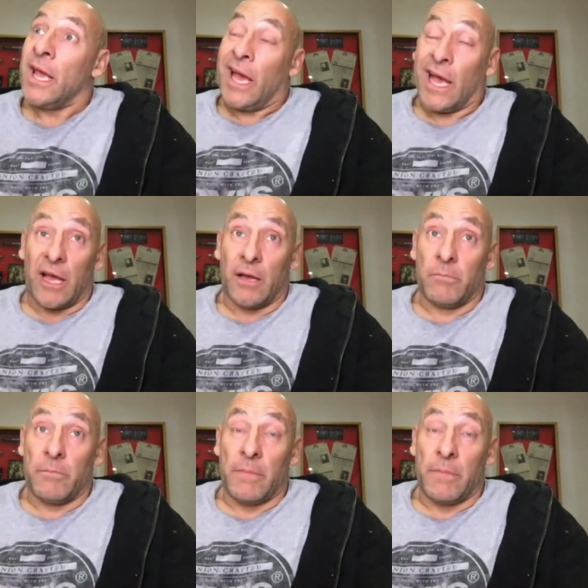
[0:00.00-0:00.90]

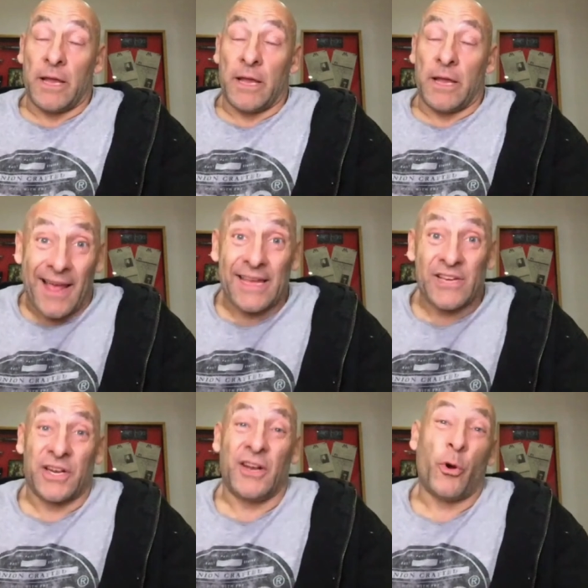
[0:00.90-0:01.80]
and a lot of
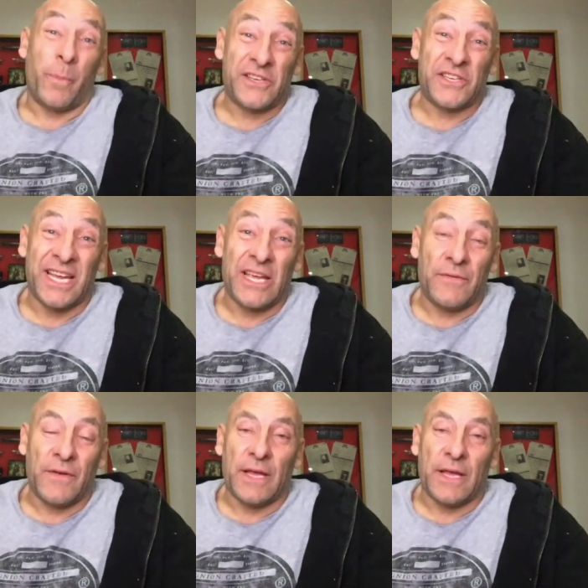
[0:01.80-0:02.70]
plays and little bits of
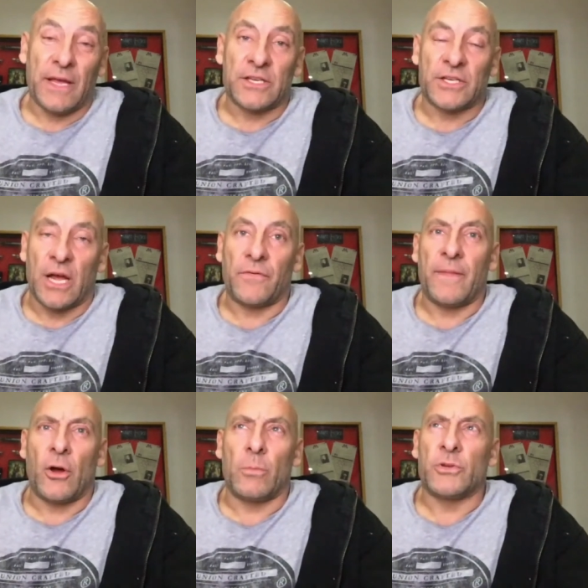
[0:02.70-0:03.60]
TV and stuff.
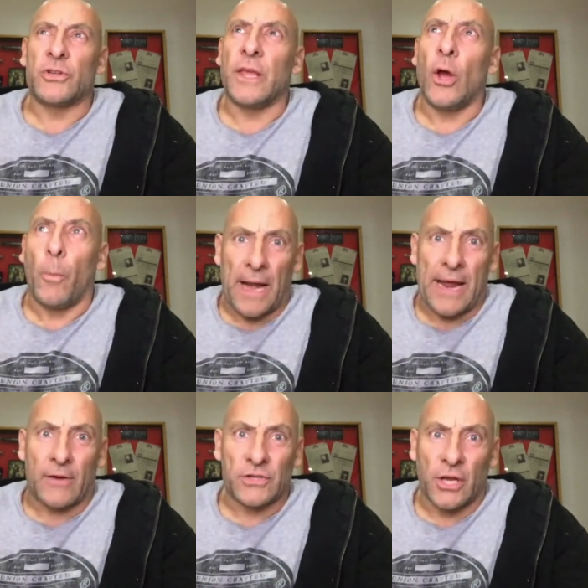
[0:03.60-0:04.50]
And then I was at the
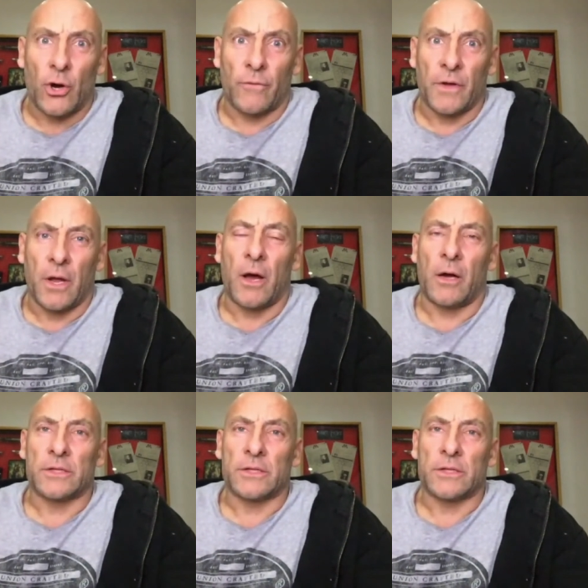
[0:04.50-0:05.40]
Opera House in Covent
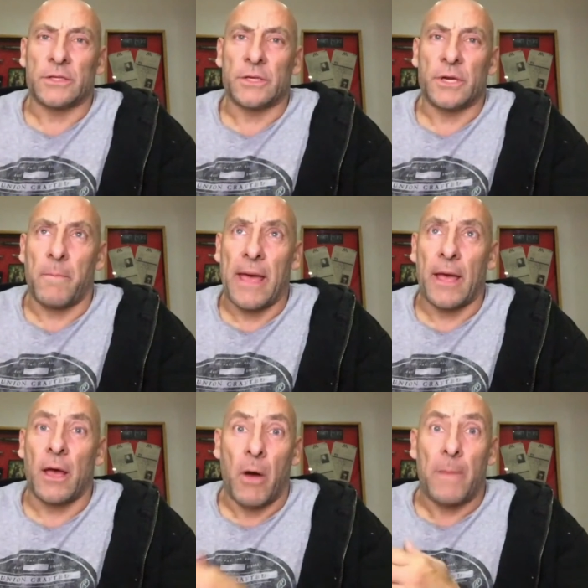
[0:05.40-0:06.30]
Garden, and I met
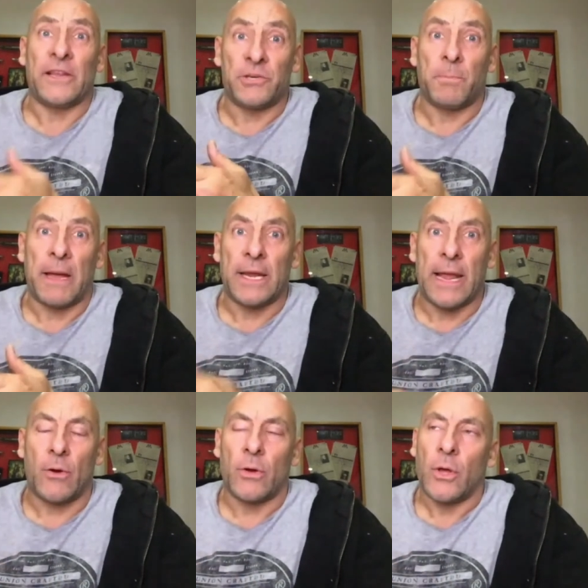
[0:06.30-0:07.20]
my best mate
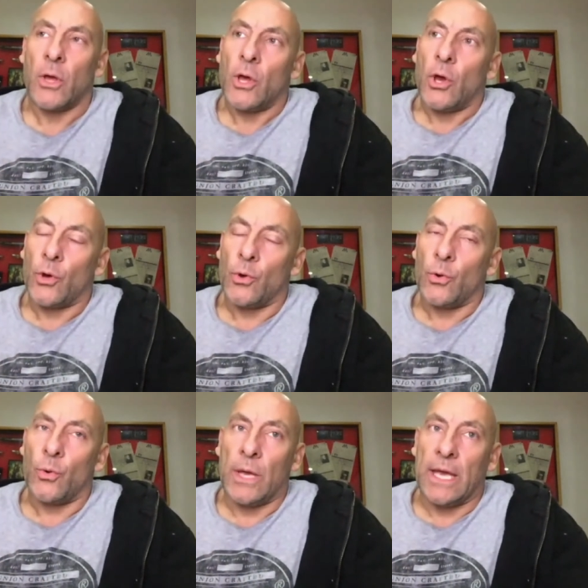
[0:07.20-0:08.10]
now,
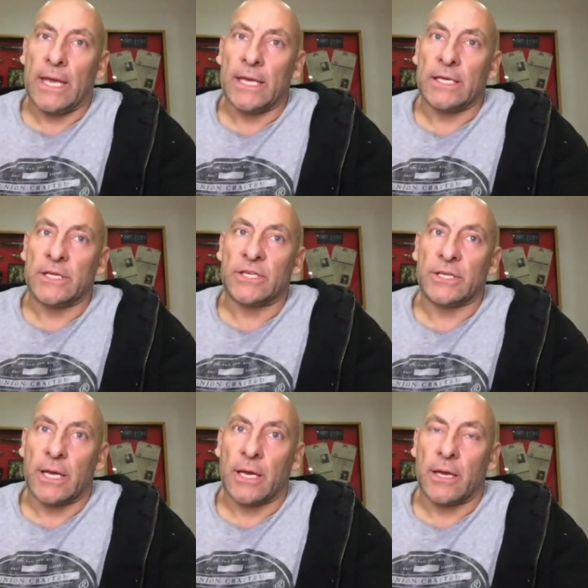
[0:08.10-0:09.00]
who
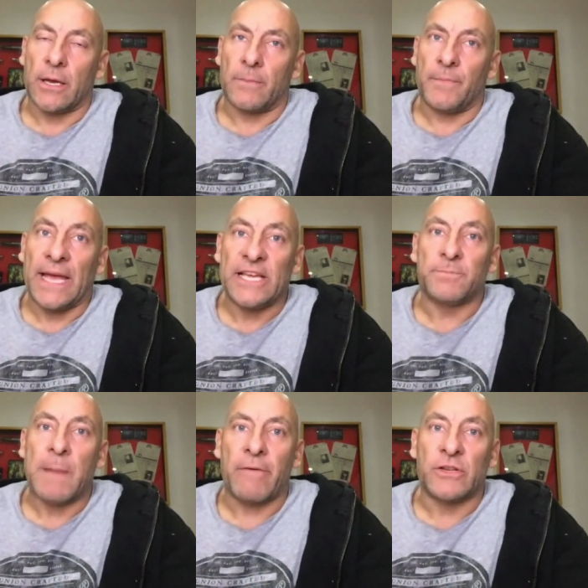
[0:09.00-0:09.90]
is,
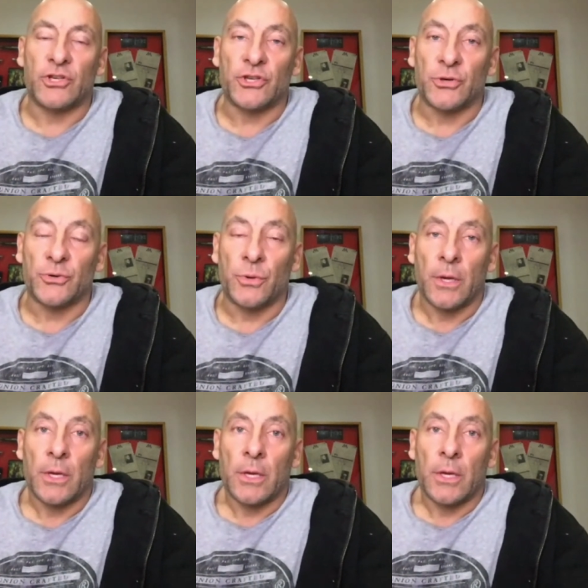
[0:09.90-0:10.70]
he's married to